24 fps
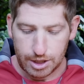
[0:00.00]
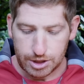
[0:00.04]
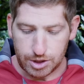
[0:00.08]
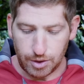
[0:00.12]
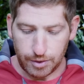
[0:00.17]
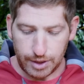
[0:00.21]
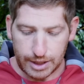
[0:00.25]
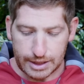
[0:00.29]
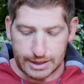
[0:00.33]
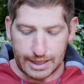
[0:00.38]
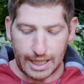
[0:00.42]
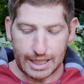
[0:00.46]
So
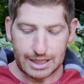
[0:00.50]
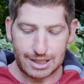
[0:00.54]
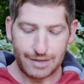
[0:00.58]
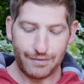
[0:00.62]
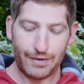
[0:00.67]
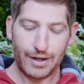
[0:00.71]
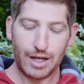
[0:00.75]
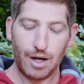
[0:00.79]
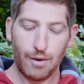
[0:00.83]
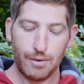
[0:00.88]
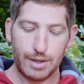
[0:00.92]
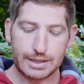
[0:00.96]
in this case, if
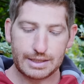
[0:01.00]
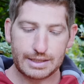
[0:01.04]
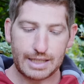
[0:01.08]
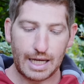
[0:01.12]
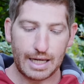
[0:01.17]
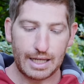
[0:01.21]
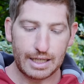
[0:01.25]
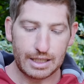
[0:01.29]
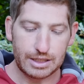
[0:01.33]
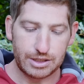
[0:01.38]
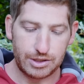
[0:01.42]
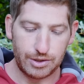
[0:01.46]
I go into
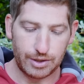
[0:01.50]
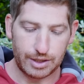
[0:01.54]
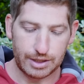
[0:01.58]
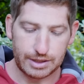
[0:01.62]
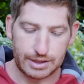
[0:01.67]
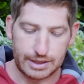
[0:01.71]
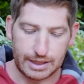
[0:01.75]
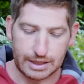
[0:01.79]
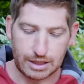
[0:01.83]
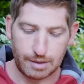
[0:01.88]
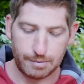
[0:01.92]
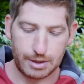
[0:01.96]
settings, you can
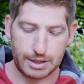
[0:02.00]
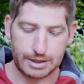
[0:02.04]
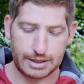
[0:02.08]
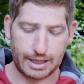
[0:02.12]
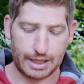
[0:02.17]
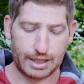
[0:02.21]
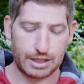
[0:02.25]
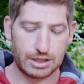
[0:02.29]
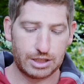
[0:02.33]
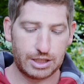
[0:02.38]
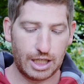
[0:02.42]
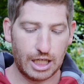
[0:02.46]
see some of the things
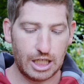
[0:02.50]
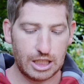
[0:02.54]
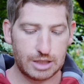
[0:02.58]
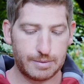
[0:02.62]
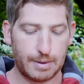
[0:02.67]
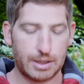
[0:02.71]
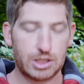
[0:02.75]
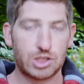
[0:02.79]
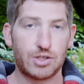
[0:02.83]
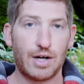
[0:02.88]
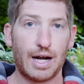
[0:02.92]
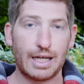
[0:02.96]
I can change
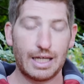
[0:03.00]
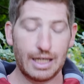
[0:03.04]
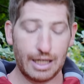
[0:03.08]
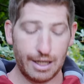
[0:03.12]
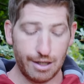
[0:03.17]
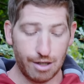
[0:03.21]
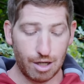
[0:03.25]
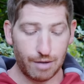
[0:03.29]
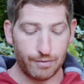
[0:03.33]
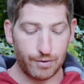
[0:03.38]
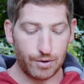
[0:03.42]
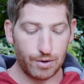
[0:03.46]
my tracking
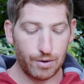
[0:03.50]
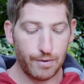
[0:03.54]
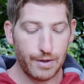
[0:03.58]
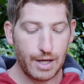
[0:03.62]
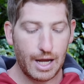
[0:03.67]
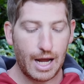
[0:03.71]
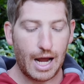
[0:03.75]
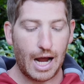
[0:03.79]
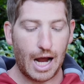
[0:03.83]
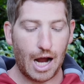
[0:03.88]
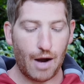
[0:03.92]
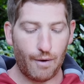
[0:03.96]
interval,
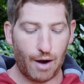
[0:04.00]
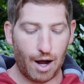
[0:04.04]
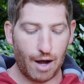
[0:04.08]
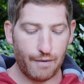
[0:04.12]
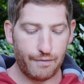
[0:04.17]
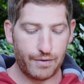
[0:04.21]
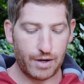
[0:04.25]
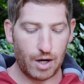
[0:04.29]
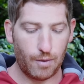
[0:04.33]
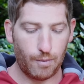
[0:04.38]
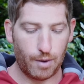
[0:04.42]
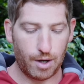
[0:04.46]
how
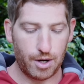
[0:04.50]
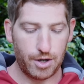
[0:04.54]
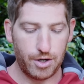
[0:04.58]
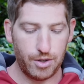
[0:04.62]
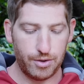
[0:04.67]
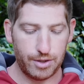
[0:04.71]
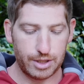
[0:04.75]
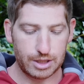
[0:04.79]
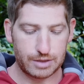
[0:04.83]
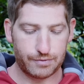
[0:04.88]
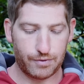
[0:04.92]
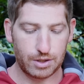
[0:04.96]
often I wanna do
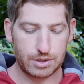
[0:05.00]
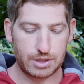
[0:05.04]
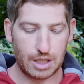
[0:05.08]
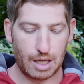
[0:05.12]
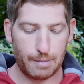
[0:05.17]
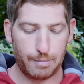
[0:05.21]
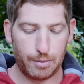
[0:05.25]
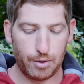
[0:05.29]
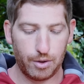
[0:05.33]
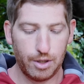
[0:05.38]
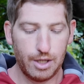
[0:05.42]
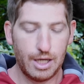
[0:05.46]
this, for
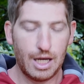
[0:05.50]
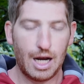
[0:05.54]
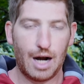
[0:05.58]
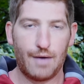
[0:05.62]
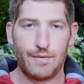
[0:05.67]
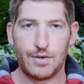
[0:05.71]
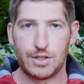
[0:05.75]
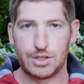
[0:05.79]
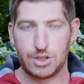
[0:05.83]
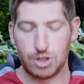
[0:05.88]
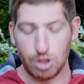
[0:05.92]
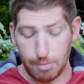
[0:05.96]
example,
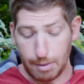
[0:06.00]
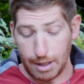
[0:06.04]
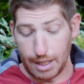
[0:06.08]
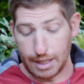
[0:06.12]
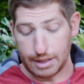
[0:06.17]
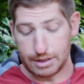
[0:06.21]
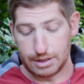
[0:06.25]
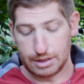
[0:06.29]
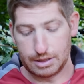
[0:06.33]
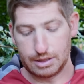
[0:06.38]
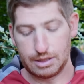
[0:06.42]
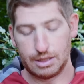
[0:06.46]
every two
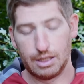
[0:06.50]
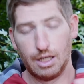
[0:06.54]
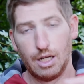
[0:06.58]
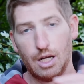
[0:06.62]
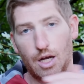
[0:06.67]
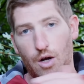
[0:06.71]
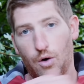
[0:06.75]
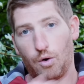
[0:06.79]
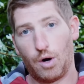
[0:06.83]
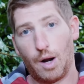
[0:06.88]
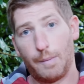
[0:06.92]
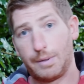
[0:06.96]
minutes
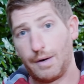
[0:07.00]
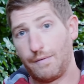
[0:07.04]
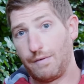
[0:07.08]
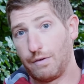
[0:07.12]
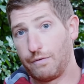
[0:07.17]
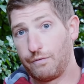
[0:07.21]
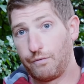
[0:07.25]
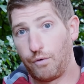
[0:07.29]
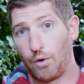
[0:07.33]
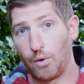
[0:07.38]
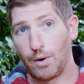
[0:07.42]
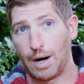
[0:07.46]
or up to
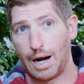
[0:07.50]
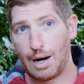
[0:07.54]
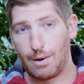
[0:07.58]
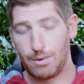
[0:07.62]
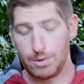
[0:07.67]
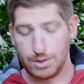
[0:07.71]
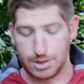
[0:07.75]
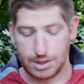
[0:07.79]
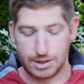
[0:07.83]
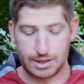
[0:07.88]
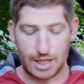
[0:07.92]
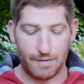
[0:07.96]
every four
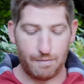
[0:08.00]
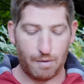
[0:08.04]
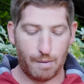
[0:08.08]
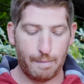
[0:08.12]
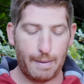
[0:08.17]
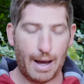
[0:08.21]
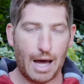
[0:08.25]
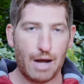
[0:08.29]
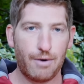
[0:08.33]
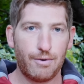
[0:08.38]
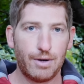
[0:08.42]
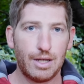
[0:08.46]
hours to save more
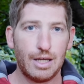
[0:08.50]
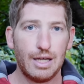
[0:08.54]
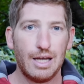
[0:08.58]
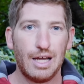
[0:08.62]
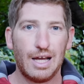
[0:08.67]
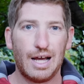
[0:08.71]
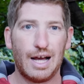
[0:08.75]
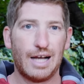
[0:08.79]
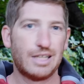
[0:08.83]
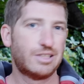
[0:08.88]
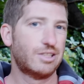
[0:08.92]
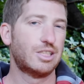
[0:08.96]
battery.
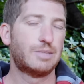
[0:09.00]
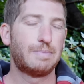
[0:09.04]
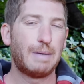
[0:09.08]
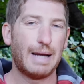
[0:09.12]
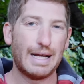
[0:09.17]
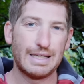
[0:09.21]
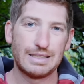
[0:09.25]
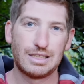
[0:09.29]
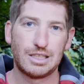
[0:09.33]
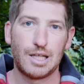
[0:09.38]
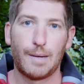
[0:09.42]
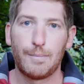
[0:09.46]
Uh, so this
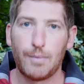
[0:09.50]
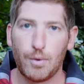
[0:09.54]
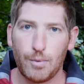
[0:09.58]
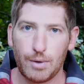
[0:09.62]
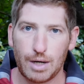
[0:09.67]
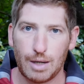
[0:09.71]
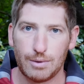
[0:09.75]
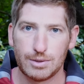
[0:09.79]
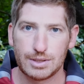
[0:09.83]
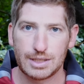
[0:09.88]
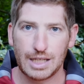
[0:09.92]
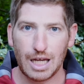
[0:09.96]
past summer
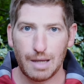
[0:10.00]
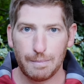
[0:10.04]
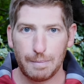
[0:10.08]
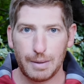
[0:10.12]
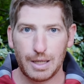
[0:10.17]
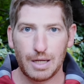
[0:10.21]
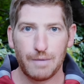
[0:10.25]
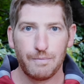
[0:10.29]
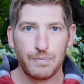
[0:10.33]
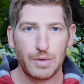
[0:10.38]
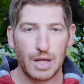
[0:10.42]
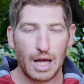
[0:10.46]
when I was
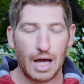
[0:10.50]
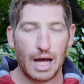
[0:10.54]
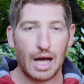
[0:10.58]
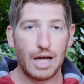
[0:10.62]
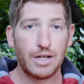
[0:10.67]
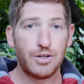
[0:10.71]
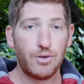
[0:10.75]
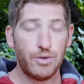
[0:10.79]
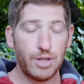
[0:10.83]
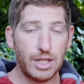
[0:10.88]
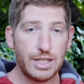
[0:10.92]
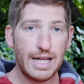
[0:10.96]
camping, uh,
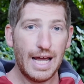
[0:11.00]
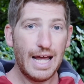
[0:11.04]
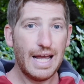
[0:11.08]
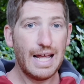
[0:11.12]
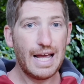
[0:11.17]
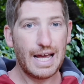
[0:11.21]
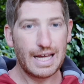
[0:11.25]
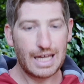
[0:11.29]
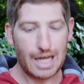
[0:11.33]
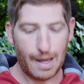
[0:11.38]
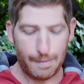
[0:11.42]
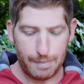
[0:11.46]
during the
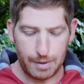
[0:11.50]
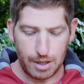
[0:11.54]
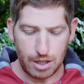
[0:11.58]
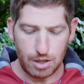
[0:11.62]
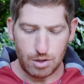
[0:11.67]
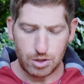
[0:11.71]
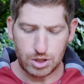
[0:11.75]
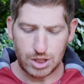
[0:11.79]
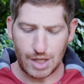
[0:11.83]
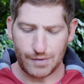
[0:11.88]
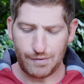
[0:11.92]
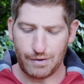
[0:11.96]
day, I kept it
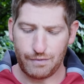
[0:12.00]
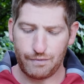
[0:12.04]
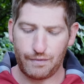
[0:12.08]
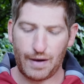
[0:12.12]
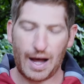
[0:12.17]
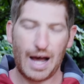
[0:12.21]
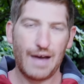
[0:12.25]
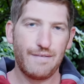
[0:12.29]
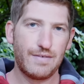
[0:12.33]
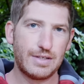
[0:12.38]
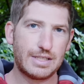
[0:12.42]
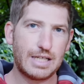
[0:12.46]
usually every
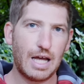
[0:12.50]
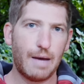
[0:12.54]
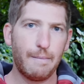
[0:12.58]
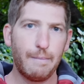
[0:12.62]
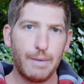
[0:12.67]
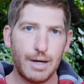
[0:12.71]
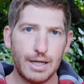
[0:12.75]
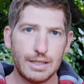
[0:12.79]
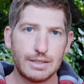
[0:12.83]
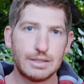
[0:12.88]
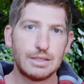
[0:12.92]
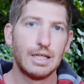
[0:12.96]
five to 10
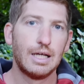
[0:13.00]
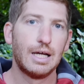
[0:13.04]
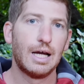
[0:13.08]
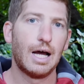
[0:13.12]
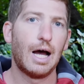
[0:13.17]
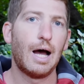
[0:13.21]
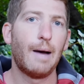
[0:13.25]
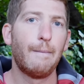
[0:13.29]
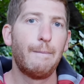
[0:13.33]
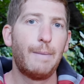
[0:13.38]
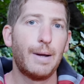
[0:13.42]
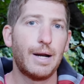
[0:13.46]
minutes,
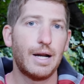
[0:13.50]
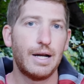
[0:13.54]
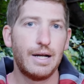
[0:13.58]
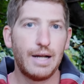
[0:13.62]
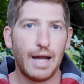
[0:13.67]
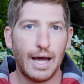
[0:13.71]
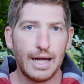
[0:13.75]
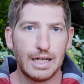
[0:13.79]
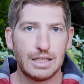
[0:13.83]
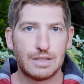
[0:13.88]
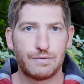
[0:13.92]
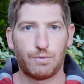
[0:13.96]
uh, but at
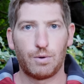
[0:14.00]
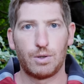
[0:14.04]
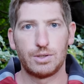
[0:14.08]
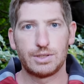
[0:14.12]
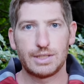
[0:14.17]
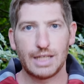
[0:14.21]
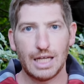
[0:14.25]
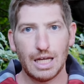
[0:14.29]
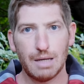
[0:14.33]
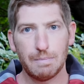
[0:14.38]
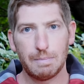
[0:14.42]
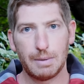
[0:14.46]
night when I was
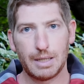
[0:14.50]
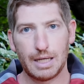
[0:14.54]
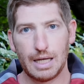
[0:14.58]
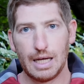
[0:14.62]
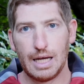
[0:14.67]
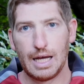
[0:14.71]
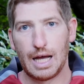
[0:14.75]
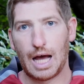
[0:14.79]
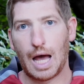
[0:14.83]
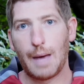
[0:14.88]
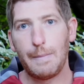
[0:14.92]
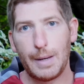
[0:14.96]
camping,
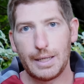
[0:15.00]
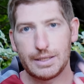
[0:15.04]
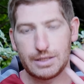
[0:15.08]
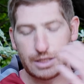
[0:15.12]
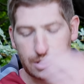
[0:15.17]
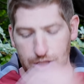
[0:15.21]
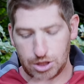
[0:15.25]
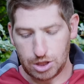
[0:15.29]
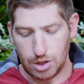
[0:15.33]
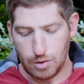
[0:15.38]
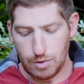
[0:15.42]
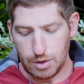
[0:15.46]
I
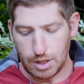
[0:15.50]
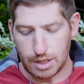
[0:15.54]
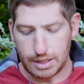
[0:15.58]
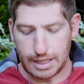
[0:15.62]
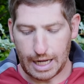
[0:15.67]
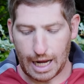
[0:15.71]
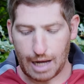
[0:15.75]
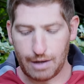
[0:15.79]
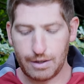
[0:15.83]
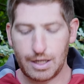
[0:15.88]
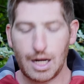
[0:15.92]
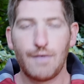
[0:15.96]
basically tuned it
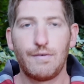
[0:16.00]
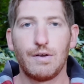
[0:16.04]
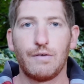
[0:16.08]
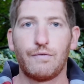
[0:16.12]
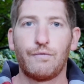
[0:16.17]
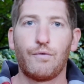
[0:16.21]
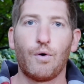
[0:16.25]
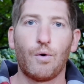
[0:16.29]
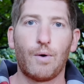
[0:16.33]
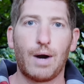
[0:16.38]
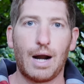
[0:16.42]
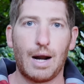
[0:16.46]
down to every
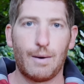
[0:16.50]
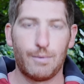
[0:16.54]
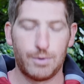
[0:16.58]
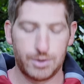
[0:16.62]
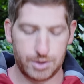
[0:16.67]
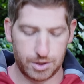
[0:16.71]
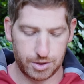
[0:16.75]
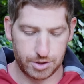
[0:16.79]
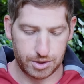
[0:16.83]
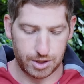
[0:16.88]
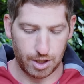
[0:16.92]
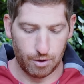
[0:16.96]
four
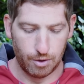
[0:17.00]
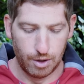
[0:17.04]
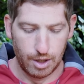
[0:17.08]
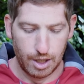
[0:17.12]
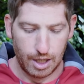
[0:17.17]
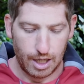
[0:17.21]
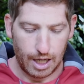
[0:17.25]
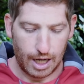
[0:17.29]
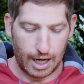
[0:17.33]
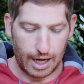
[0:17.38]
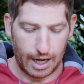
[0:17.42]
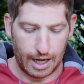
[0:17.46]
hours or so.
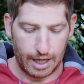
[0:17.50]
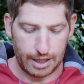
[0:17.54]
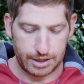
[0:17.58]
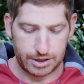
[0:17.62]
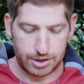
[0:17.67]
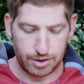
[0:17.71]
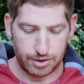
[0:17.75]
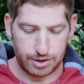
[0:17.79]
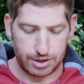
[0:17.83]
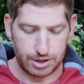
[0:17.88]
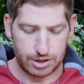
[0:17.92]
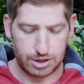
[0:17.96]
Uh, and
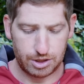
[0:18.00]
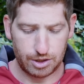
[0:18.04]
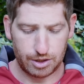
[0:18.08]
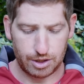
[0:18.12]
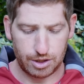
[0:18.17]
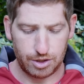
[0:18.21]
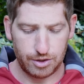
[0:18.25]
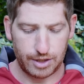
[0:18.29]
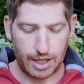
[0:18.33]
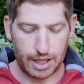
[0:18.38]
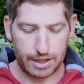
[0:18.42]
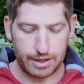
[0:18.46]
so just you
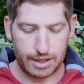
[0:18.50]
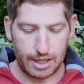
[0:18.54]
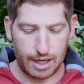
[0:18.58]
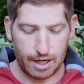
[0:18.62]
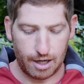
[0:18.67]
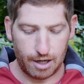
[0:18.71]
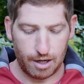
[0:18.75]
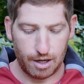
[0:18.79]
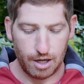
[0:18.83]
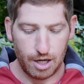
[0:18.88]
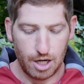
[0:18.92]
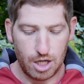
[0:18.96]
can do that
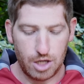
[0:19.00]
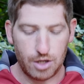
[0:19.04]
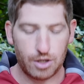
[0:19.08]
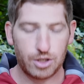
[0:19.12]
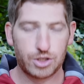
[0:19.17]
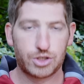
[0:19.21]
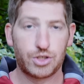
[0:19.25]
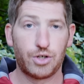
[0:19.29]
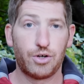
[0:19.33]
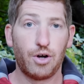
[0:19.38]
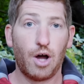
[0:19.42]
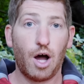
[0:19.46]
there. You
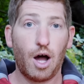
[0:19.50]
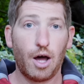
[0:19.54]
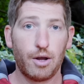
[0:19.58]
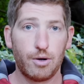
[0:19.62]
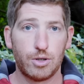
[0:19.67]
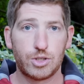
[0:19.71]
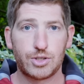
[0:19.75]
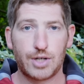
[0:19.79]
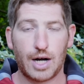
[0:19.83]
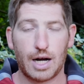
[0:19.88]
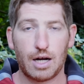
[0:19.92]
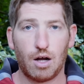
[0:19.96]
can turn
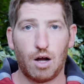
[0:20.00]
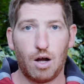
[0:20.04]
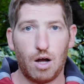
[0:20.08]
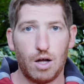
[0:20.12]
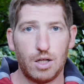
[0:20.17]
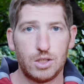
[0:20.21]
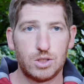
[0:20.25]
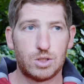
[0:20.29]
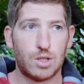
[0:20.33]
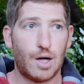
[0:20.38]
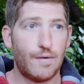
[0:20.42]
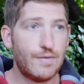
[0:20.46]
auto track
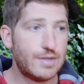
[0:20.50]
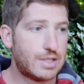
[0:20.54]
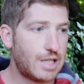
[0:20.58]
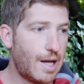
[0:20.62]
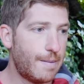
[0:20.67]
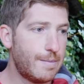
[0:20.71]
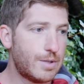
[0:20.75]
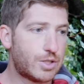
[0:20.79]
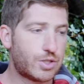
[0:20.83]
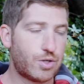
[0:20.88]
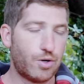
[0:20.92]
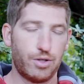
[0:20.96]
on, so every
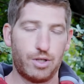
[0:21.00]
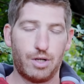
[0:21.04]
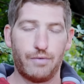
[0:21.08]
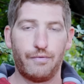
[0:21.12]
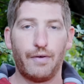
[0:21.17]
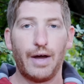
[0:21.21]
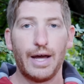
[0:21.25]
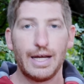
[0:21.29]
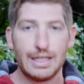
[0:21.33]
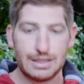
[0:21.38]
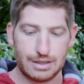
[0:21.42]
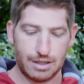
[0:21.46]
time you turn on the
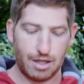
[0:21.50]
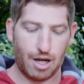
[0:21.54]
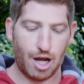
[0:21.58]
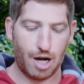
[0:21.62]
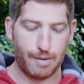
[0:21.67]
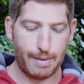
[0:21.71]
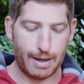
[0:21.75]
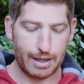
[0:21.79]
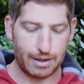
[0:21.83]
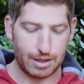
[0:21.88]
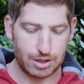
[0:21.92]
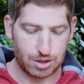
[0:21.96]
device, it
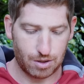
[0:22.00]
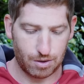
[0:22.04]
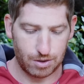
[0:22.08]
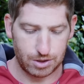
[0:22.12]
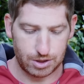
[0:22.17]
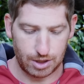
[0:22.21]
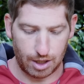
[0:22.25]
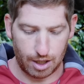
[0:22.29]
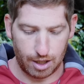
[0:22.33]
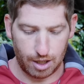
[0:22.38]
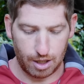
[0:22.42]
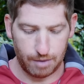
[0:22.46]
automatically
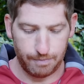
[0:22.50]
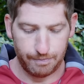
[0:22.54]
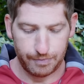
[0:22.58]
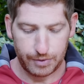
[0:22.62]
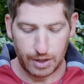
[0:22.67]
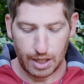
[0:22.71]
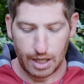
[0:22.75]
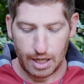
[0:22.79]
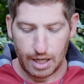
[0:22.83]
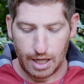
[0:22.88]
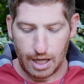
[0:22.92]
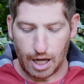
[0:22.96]
turns on.
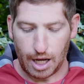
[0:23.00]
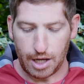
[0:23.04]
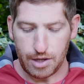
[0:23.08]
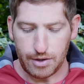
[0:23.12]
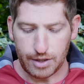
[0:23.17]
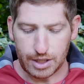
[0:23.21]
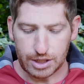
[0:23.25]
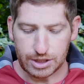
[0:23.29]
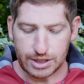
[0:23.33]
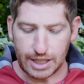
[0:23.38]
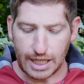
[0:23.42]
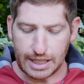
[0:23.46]
Uh,
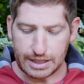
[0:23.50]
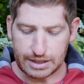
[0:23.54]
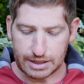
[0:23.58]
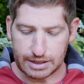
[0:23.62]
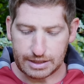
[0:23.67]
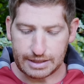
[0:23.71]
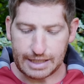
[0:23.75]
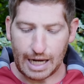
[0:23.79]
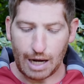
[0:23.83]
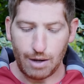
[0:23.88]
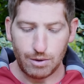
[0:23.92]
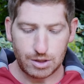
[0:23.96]
you can change the
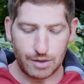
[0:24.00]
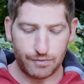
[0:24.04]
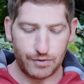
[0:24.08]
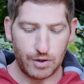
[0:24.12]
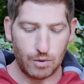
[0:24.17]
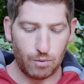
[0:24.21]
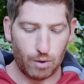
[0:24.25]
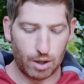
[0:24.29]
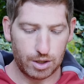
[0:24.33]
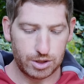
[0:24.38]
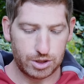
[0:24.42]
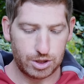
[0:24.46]
sounds if
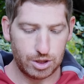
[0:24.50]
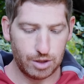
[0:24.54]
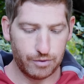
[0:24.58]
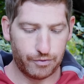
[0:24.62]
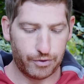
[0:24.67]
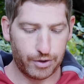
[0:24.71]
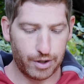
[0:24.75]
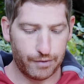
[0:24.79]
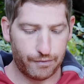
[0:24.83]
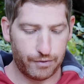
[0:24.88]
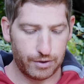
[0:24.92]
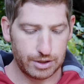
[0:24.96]
you want to
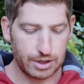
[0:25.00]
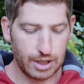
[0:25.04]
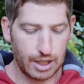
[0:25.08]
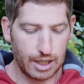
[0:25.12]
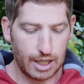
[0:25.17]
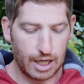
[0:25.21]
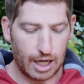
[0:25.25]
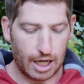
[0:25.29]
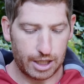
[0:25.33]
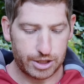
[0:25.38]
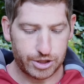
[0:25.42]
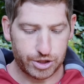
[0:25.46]
for different
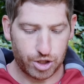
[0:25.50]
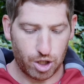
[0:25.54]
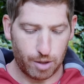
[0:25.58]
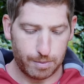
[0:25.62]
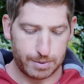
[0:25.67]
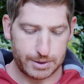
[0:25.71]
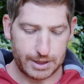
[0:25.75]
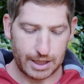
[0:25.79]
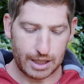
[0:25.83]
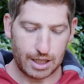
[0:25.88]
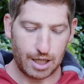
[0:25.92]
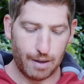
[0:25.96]
uh,
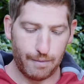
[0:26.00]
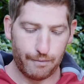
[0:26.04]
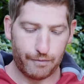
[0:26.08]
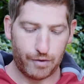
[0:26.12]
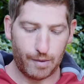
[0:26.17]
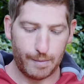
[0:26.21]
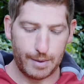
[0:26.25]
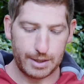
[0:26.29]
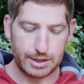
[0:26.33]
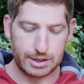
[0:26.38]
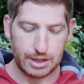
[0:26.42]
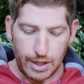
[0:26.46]
chirps that come
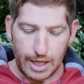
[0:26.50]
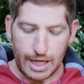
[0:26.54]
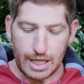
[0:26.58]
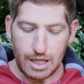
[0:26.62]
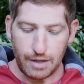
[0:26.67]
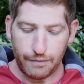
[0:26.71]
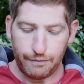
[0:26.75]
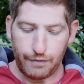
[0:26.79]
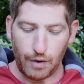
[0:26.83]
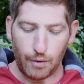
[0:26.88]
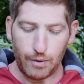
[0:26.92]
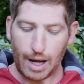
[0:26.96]
from it. In
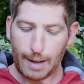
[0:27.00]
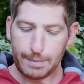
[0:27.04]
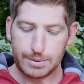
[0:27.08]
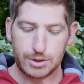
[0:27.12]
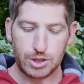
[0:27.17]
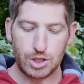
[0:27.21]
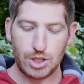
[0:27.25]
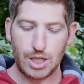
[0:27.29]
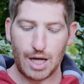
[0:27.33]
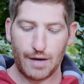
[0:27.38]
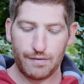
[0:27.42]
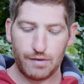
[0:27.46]
the phone
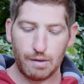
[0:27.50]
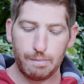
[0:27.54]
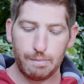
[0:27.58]
option, you have